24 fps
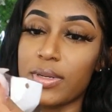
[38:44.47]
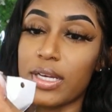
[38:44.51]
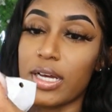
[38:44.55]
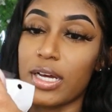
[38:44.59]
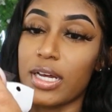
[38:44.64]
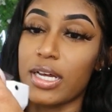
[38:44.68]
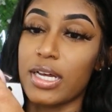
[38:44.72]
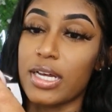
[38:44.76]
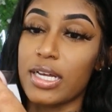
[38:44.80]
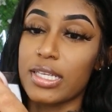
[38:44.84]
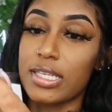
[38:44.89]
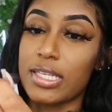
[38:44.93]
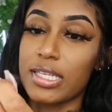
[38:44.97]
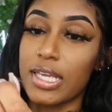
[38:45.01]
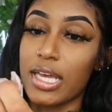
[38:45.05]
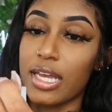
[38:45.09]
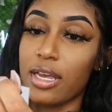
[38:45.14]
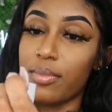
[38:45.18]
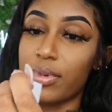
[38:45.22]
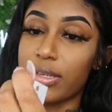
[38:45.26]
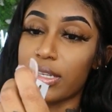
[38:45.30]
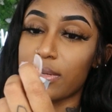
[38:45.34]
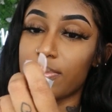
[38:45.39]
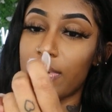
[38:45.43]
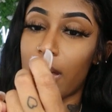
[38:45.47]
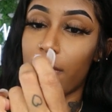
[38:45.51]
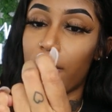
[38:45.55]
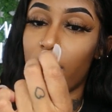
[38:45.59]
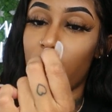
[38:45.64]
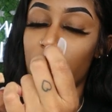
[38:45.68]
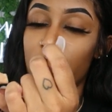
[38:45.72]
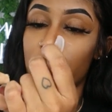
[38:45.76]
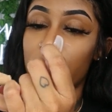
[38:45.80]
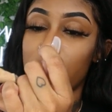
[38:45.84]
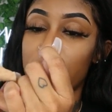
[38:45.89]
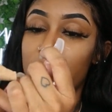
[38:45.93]
because say your business
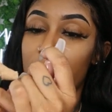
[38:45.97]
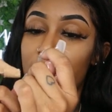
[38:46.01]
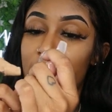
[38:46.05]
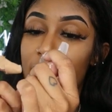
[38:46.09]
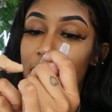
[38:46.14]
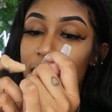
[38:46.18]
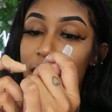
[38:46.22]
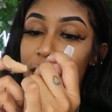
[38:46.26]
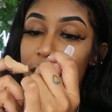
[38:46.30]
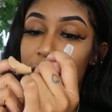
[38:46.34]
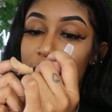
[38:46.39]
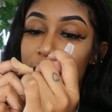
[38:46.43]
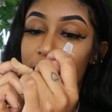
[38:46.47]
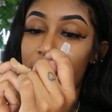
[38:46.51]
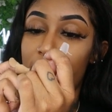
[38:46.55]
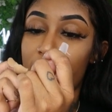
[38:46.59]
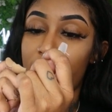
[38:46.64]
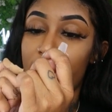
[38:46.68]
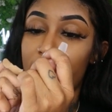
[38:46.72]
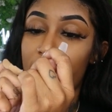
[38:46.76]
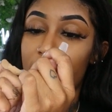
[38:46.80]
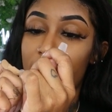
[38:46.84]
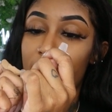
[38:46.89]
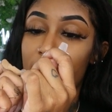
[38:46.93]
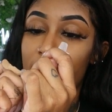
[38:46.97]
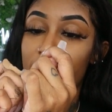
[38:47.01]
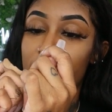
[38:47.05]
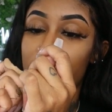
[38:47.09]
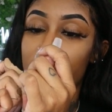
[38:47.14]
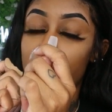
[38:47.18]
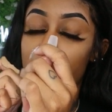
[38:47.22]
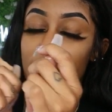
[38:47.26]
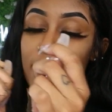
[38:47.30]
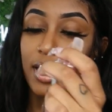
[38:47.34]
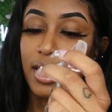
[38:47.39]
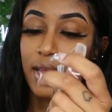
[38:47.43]
pop off one day
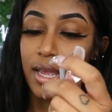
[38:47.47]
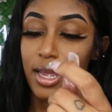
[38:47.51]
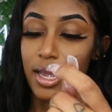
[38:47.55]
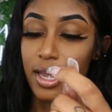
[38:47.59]
and